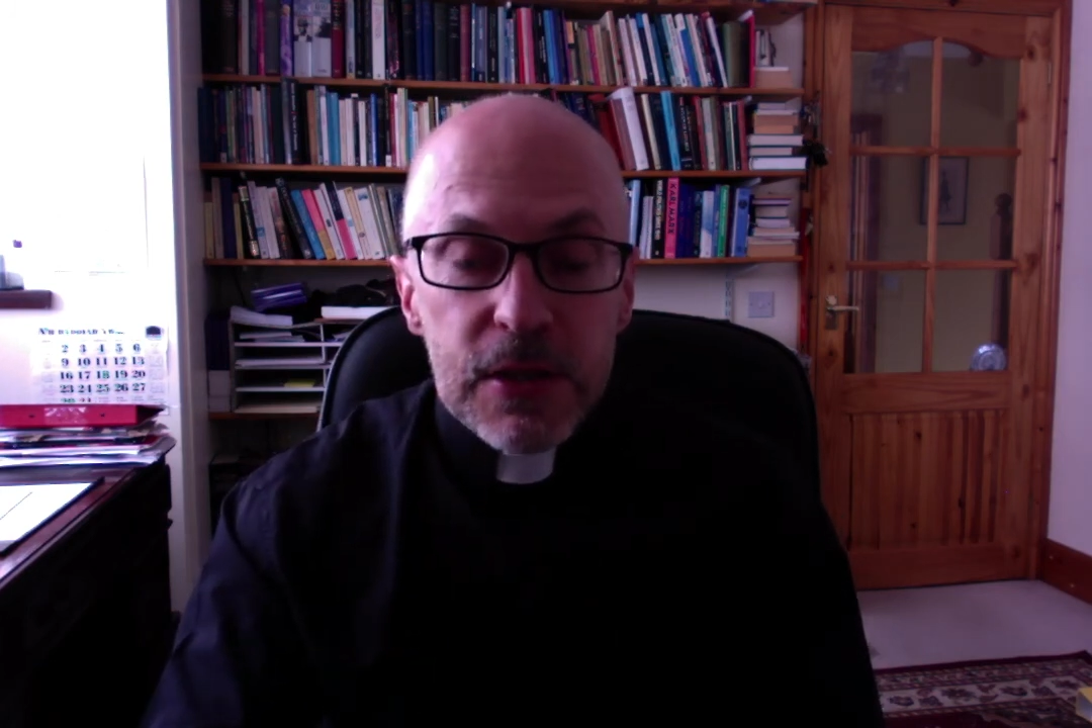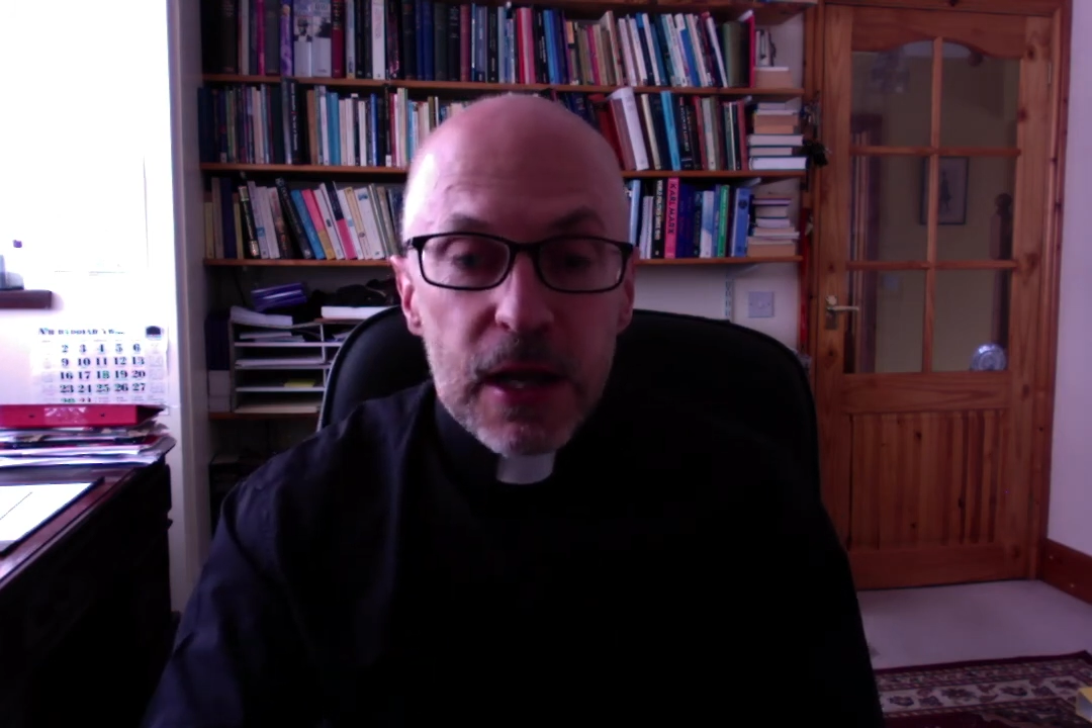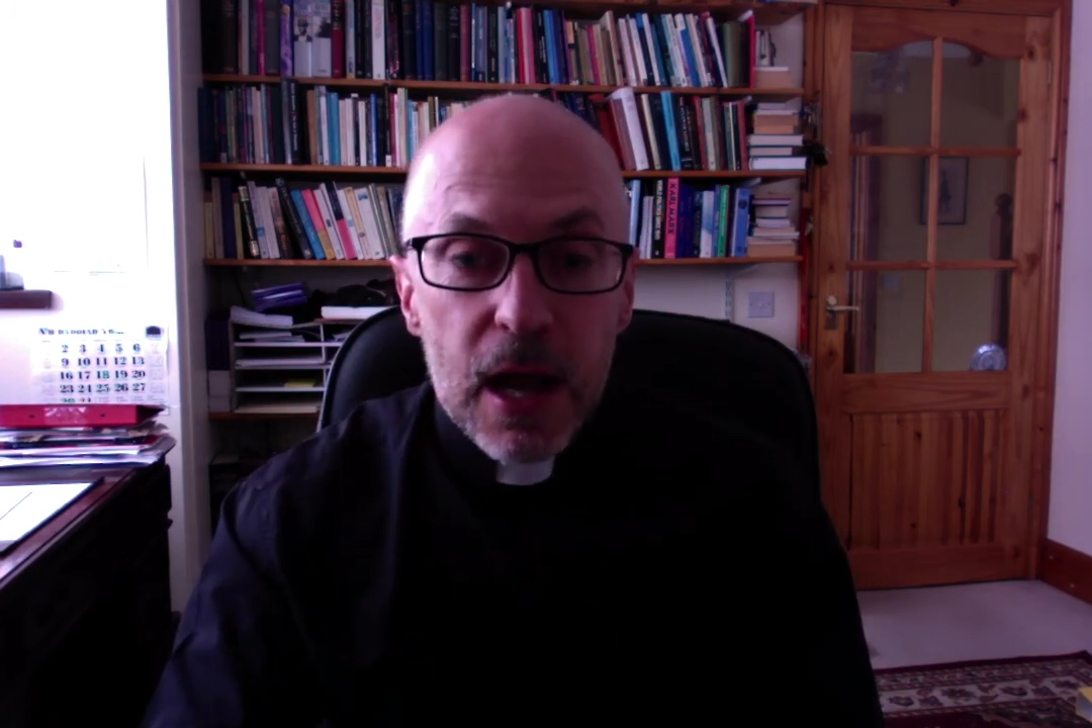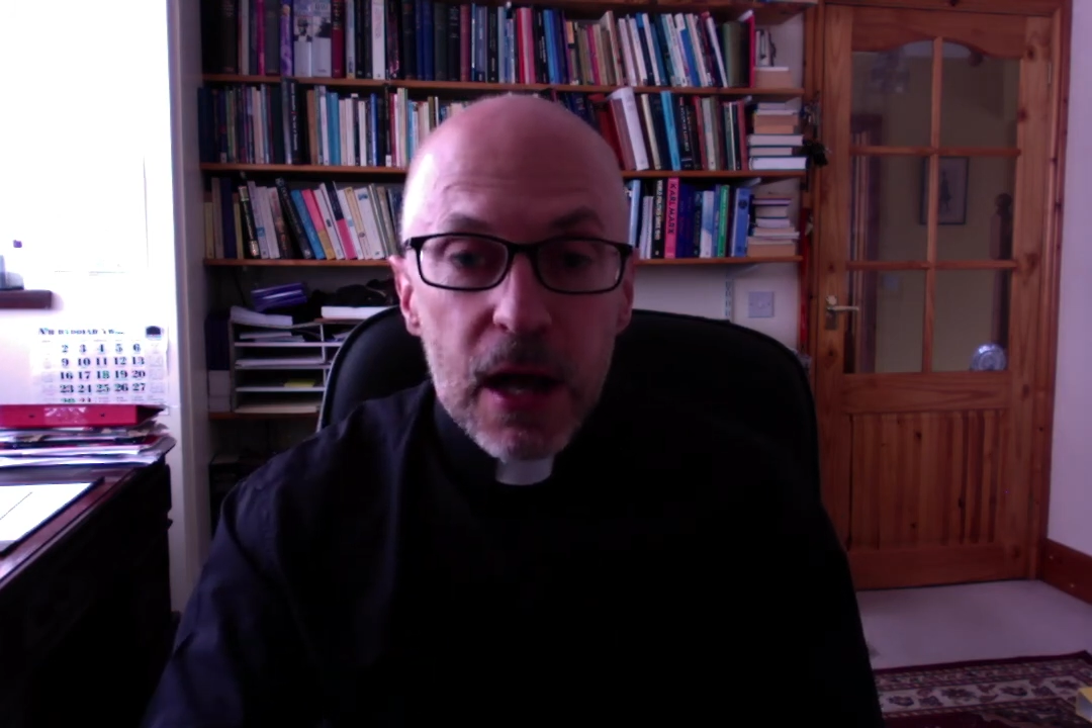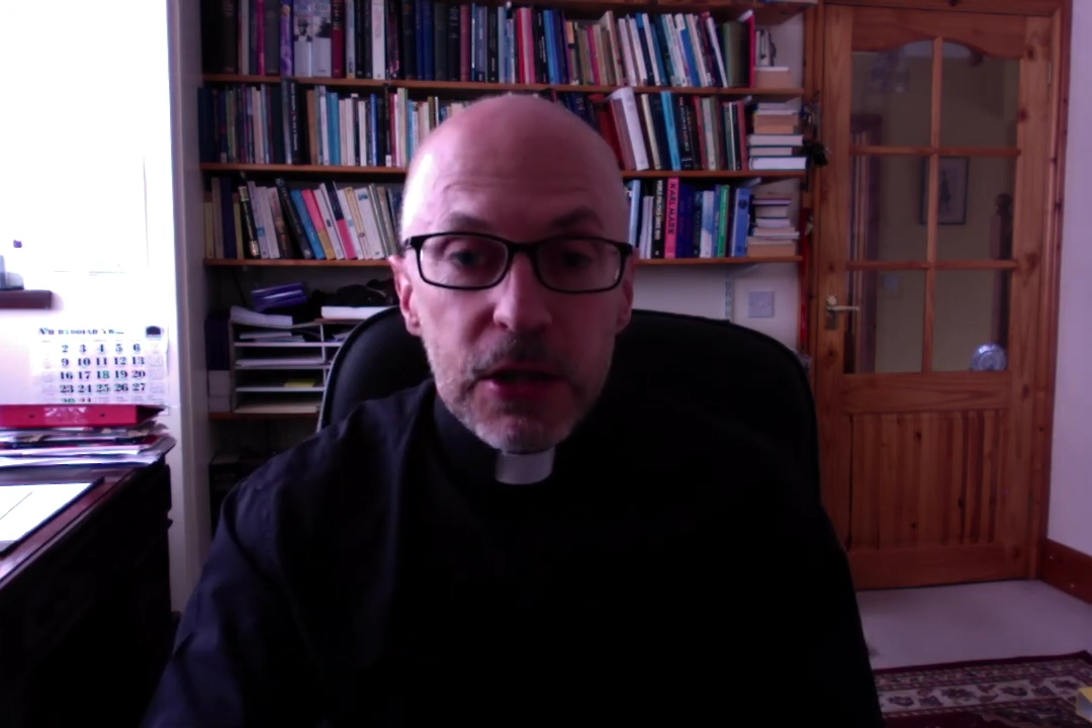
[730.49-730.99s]

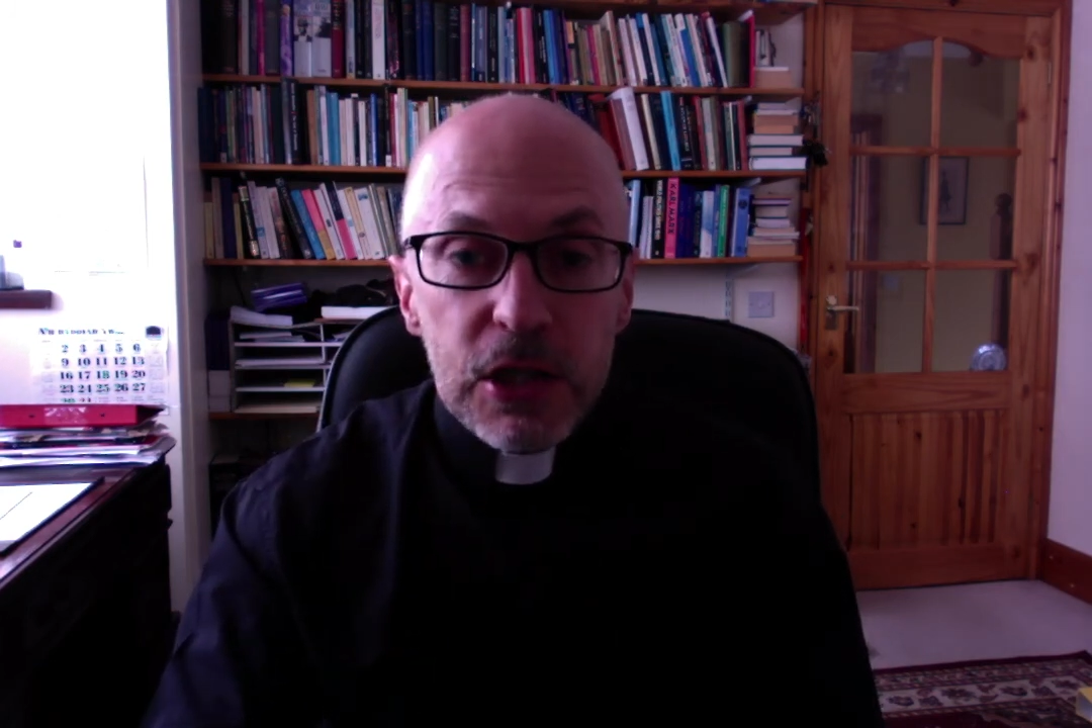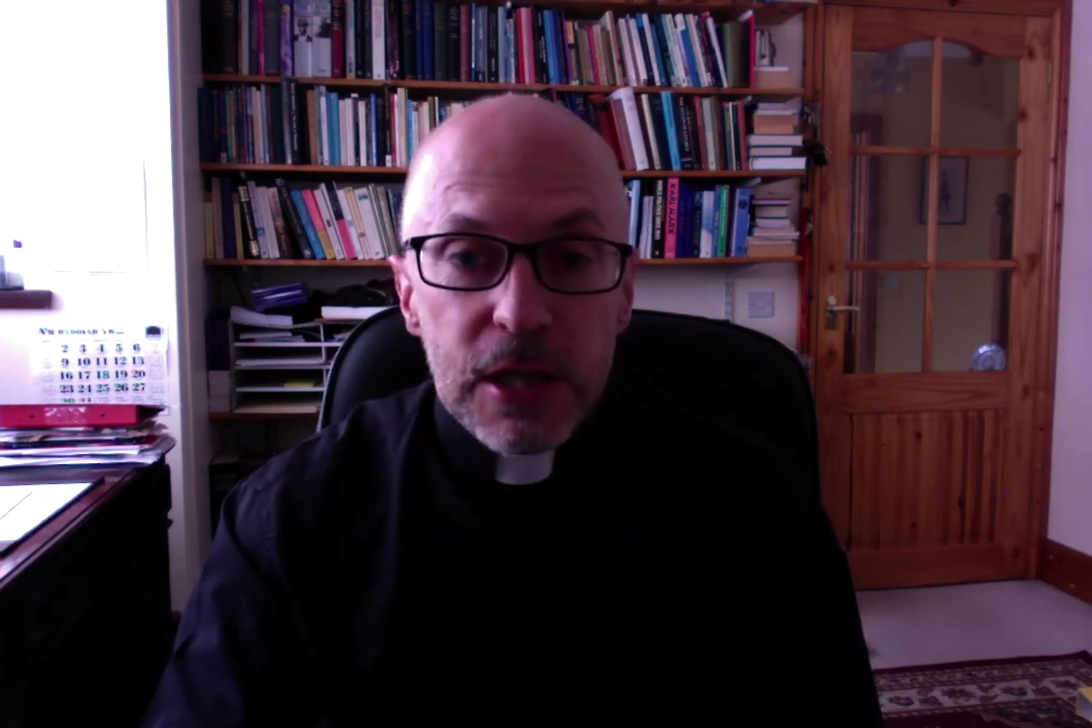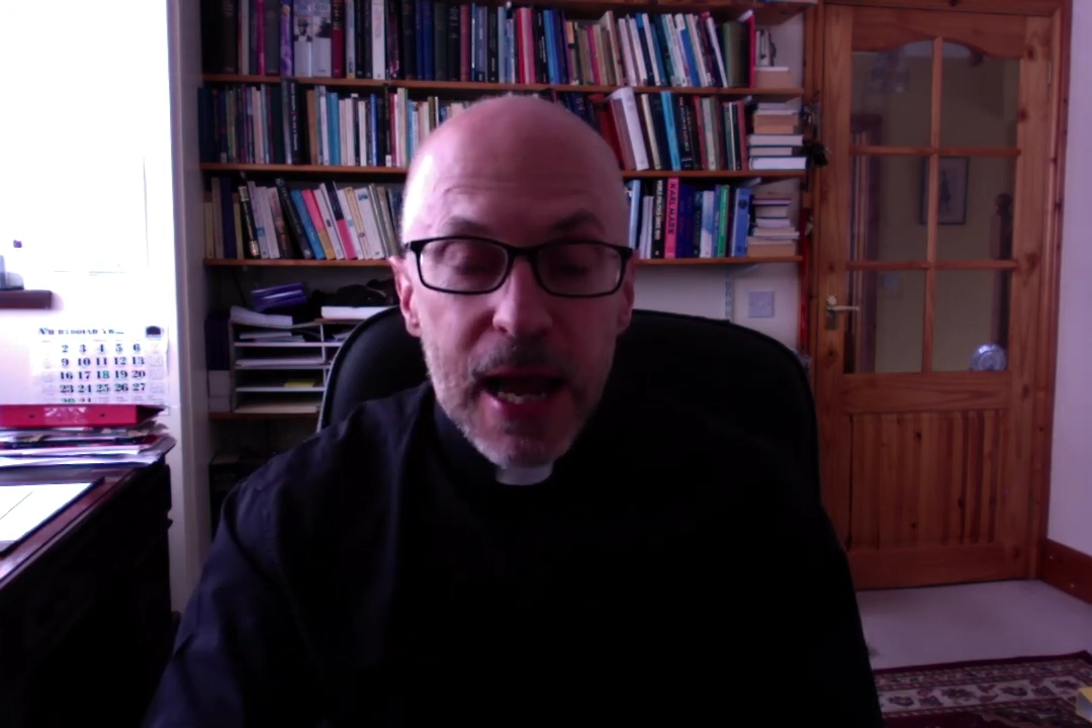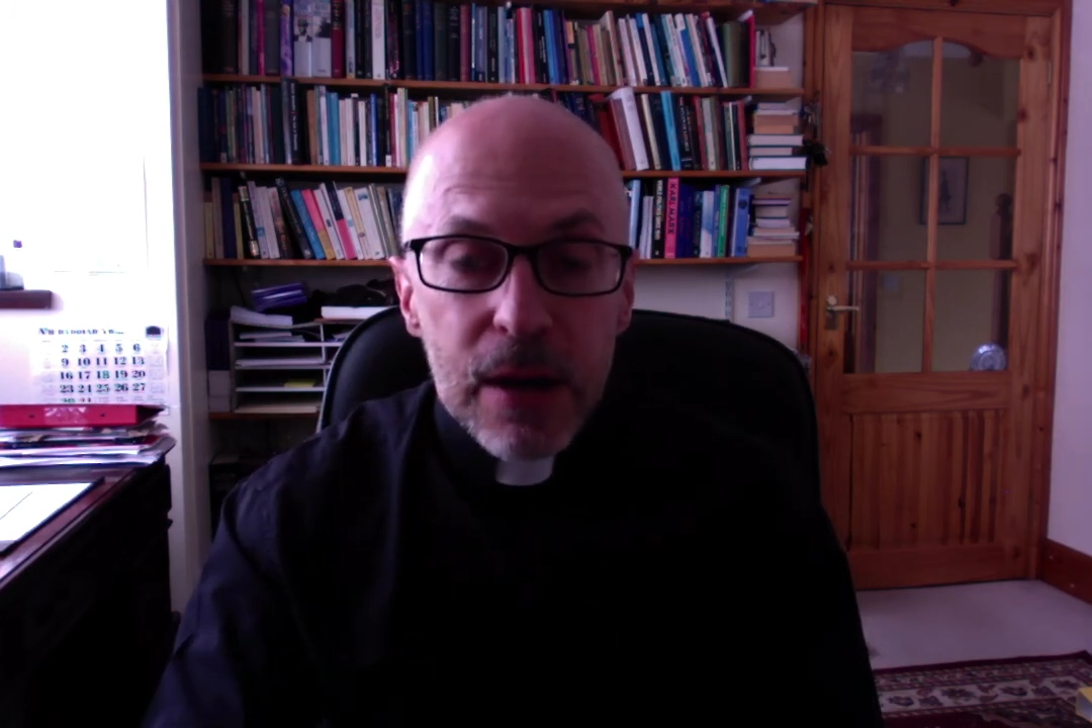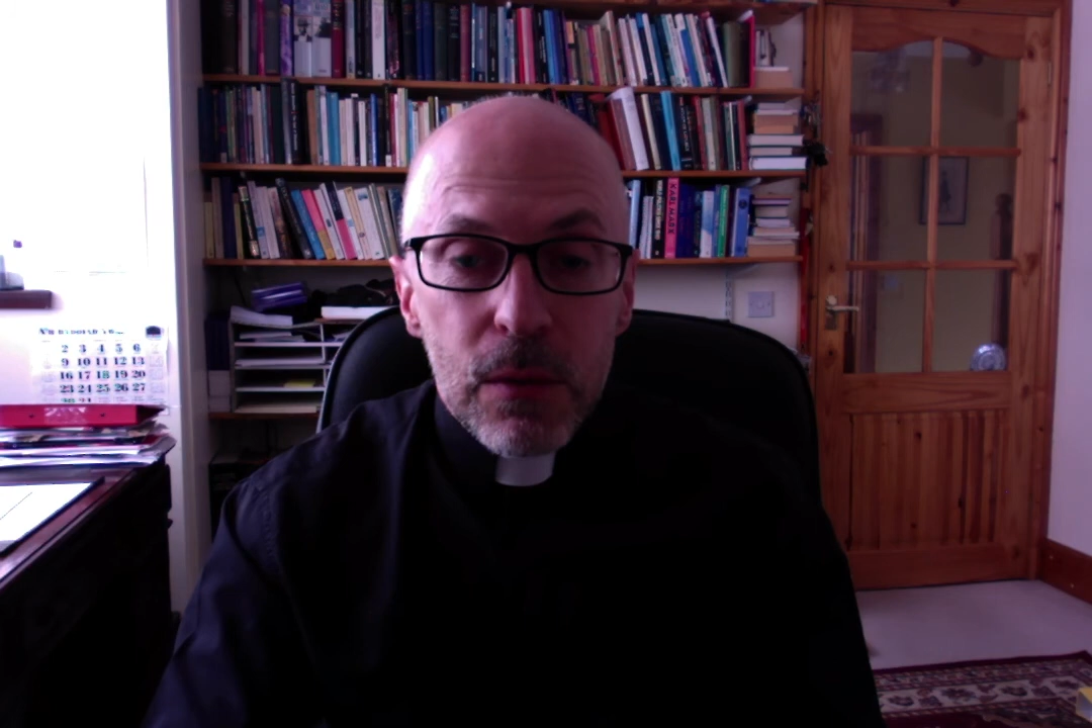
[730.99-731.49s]
last
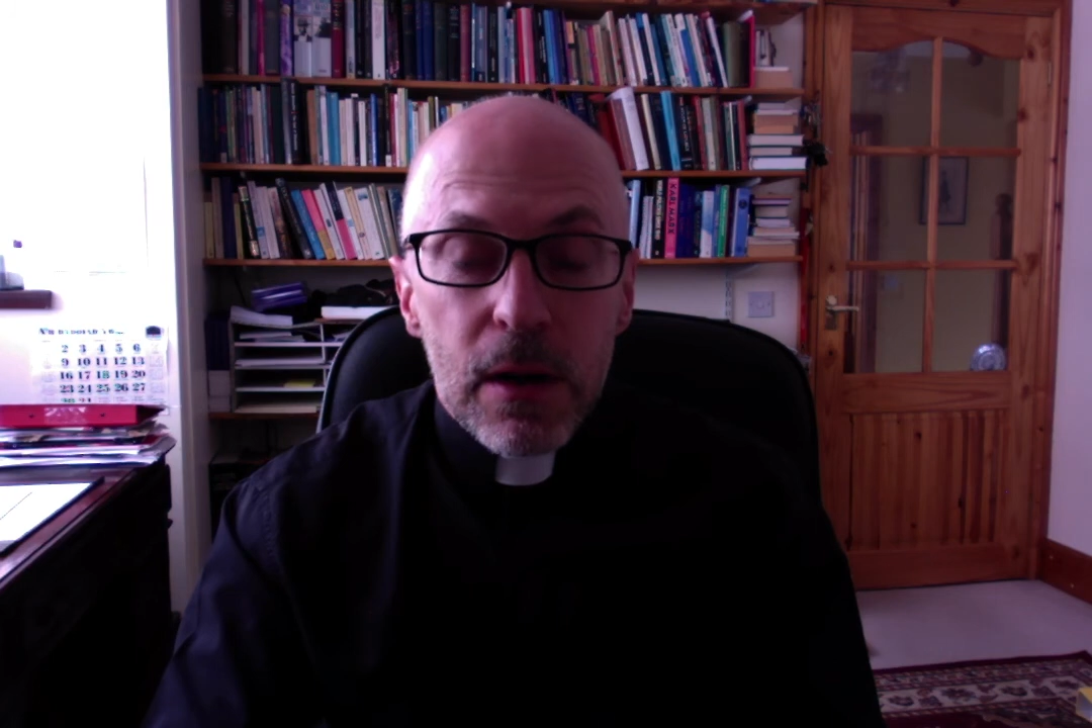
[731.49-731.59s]
now